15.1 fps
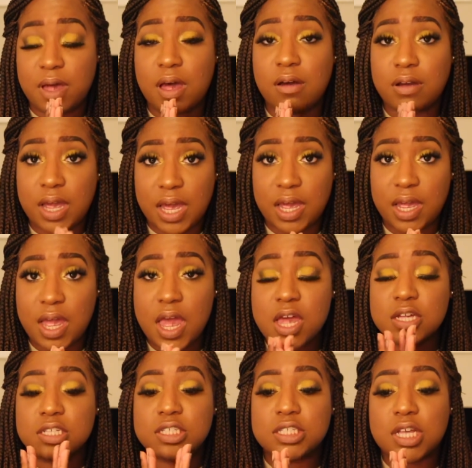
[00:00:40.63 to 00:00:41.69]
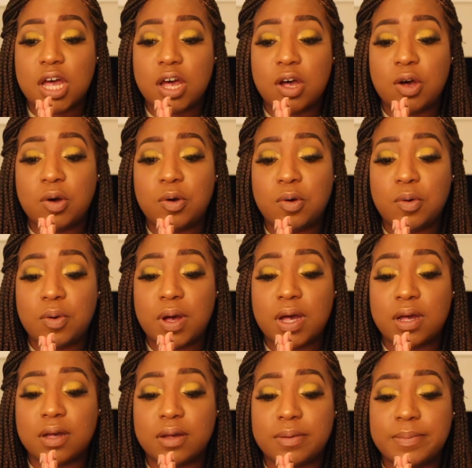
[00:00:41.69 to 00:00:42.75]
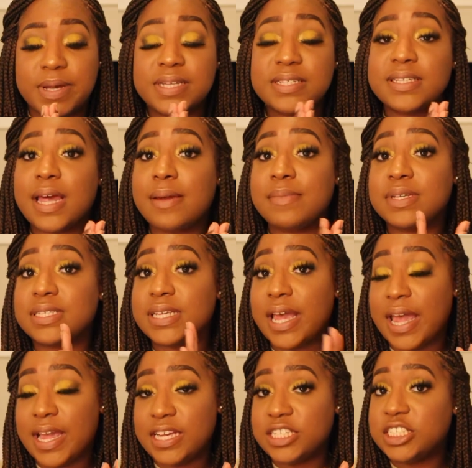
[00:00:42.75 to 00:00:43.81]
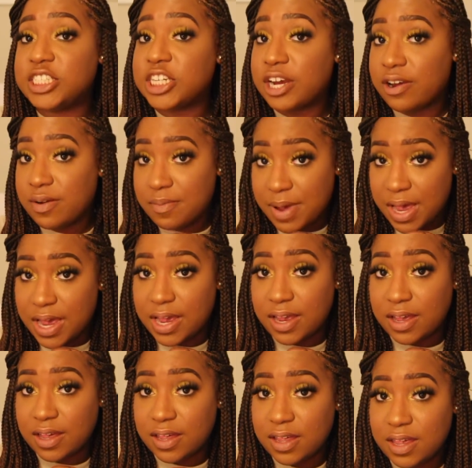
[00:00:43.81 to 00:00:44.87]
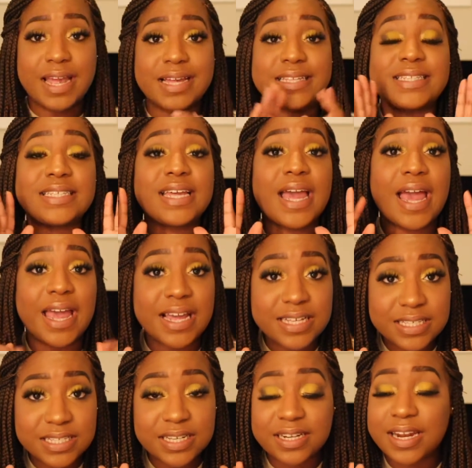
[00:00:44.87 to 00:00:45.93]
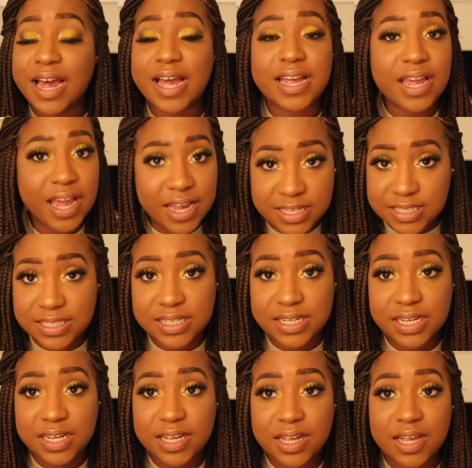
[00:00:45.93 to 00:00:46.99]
Okay, so his name is Kace Jeremiah. It's Kace, not Casey.